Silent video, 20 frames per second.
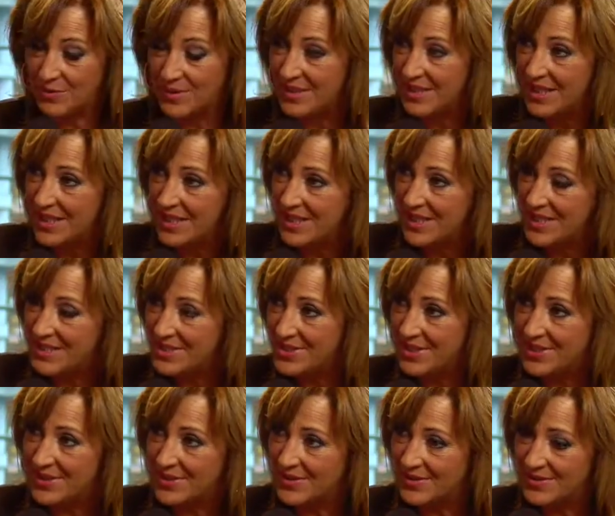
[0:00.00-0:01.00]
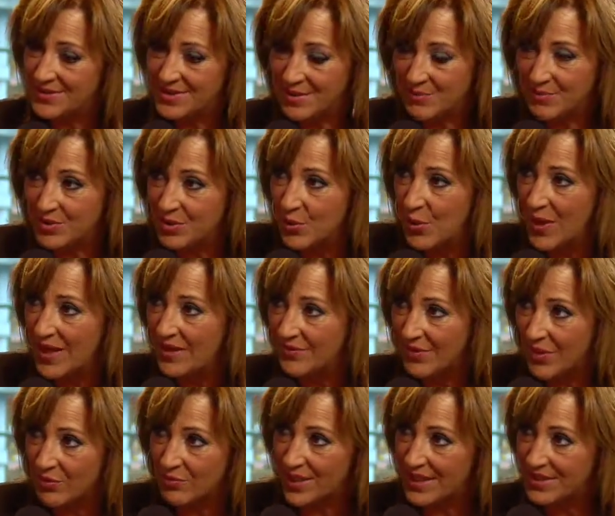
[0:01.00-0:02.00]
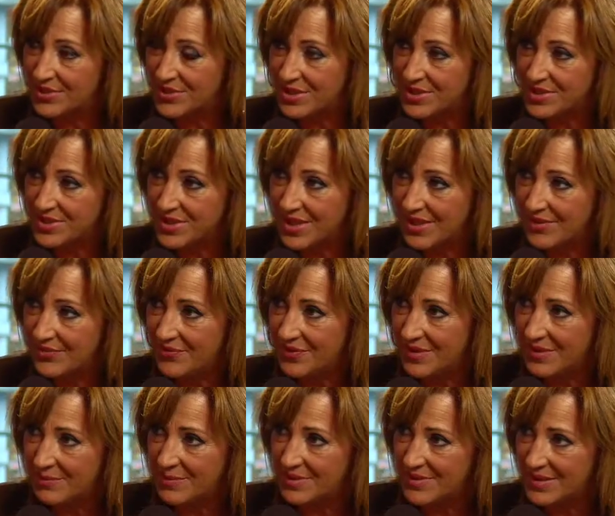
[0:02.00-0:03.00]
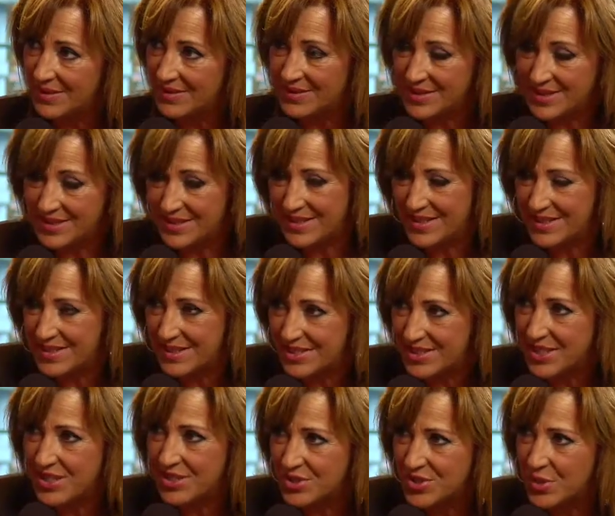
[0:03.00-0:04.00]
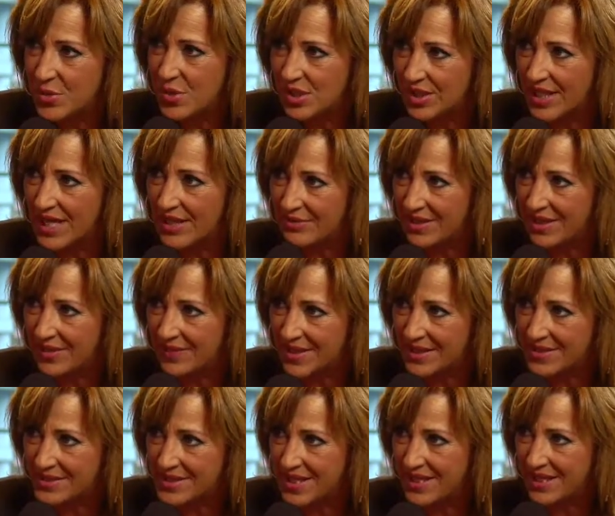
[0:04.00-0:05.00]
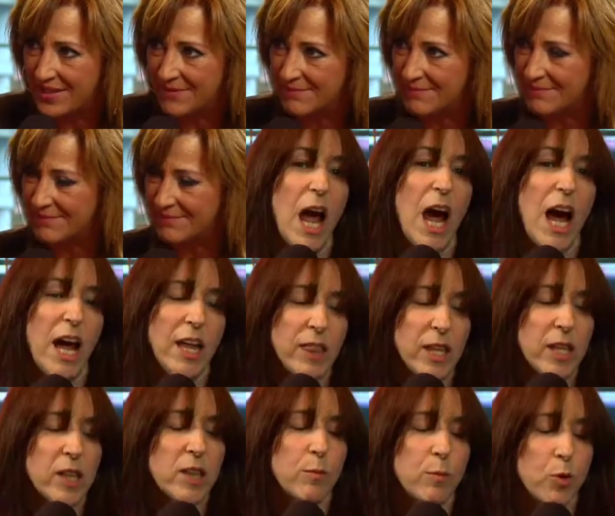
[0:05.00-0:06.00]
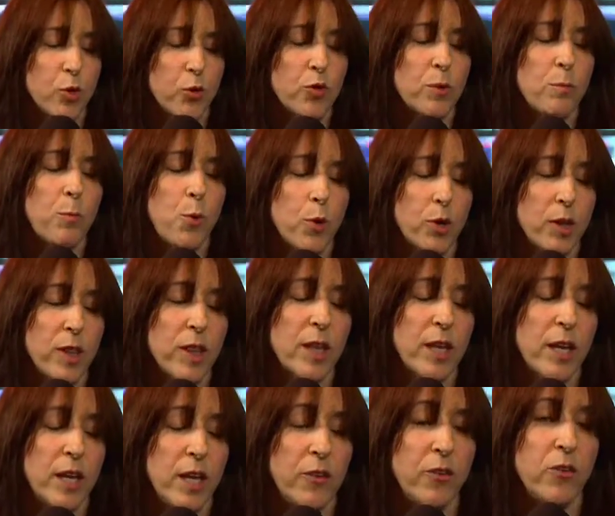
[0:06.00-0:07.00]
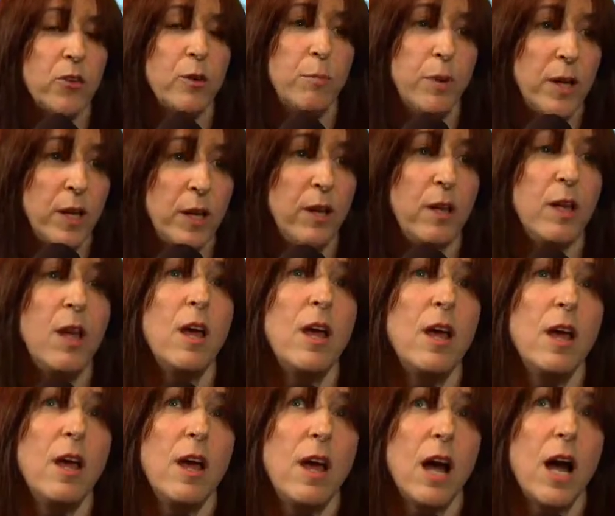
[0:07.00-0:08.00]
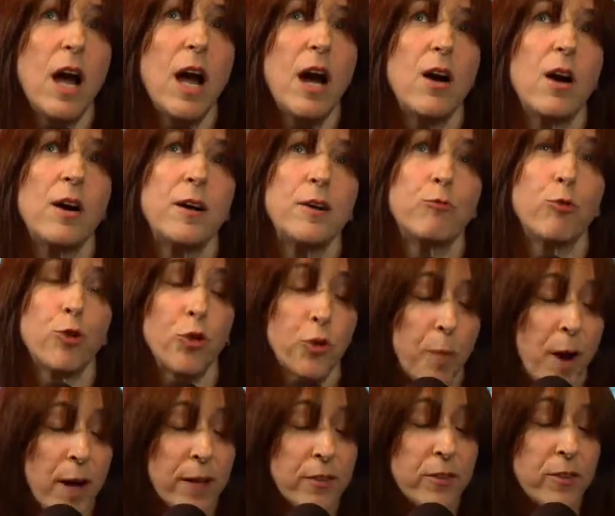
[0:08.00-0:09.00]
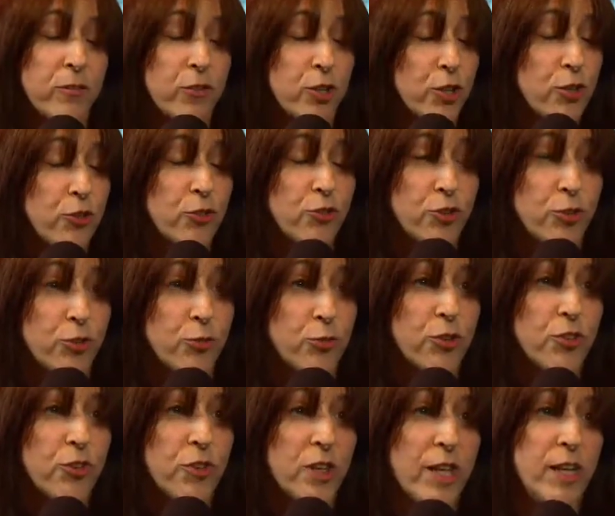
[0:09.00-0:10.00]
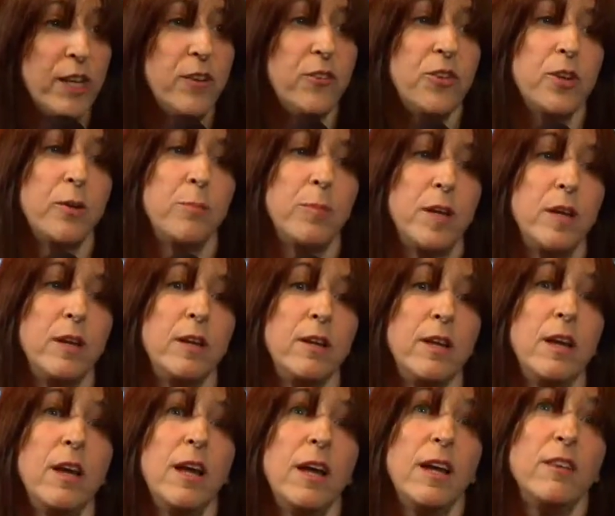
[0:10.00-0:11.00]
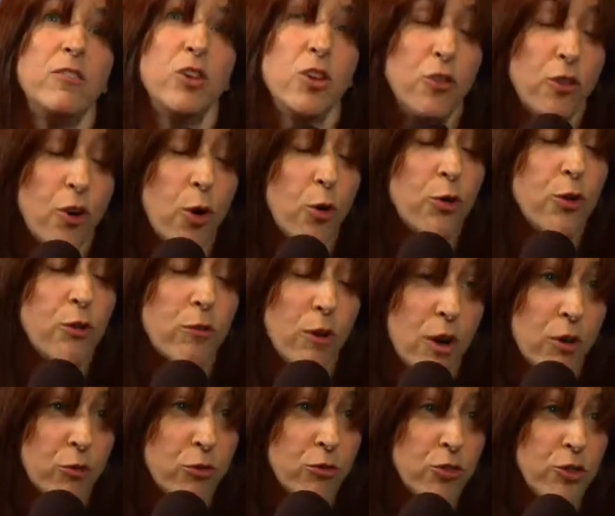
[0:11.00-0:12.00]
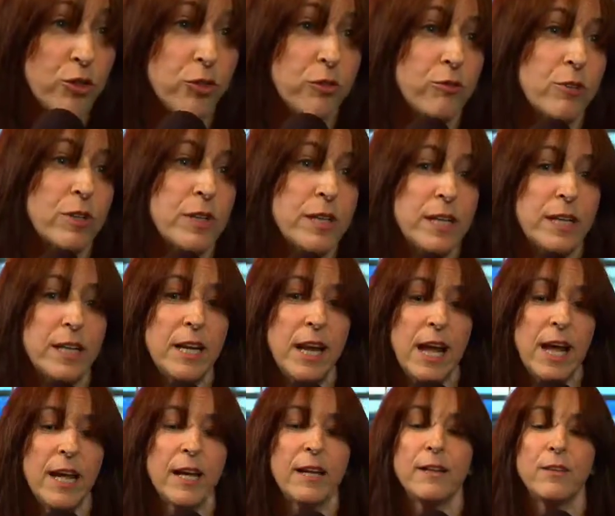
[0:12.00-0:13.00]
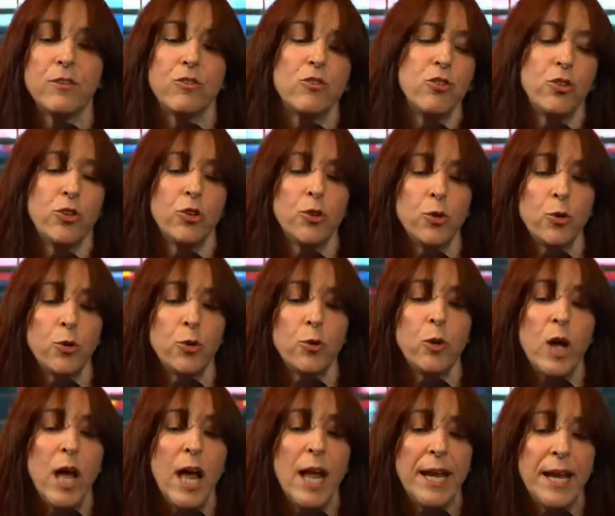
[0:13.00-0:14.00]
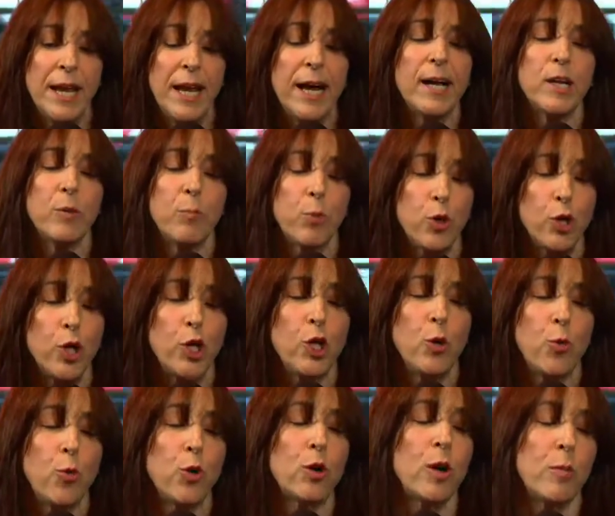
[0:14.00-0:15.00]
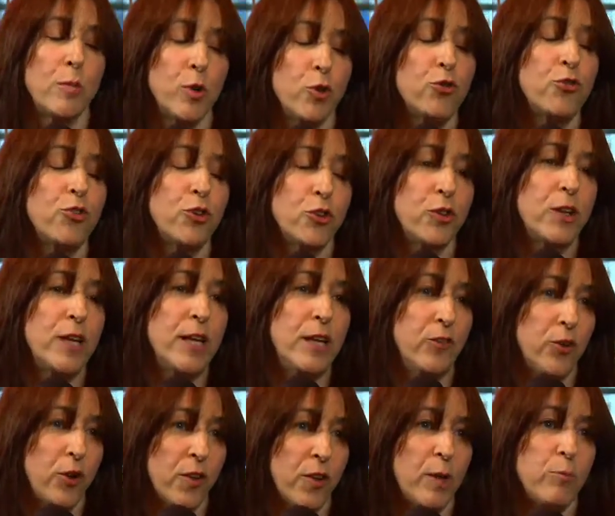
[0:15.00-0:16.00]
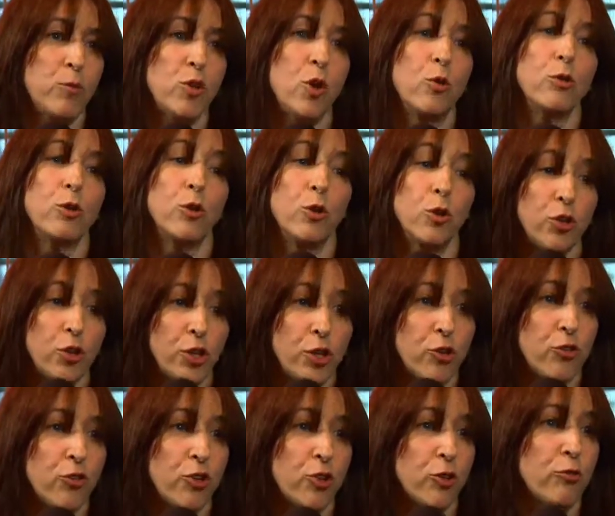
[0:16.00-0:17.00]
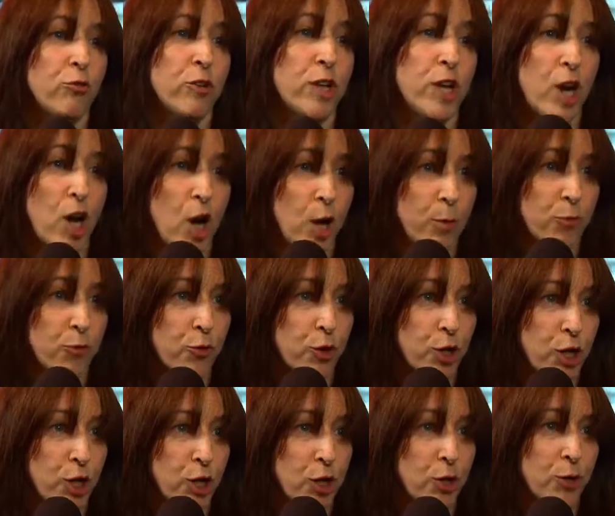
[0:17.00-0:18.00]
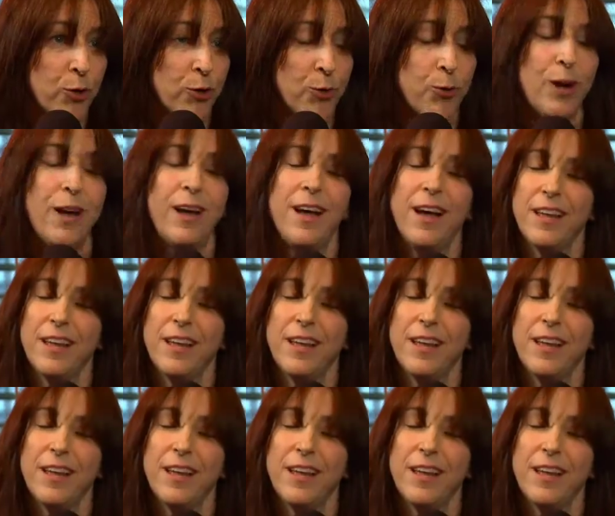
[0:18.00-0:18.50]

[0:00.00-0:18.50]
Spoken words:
I mean, is there some new way of arranging stuff? Is it so glaring that day? I think the most important thing is to be responsive to your children's needs, to know your own children, and to not put your emotional needs on them. Don't look to your children to comfort you.